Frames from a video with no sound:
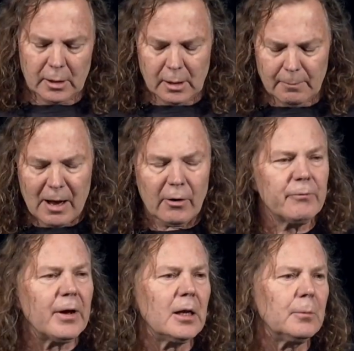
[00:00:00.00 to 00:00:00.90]
are
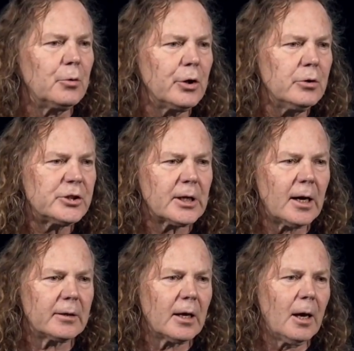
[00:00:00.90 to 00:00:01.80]
available to you
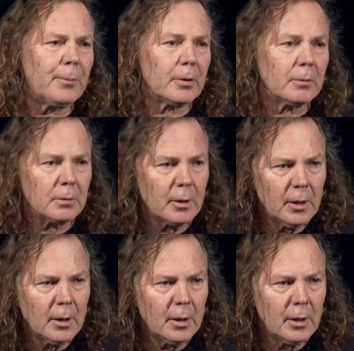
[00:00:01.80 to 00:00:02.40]
start to happen.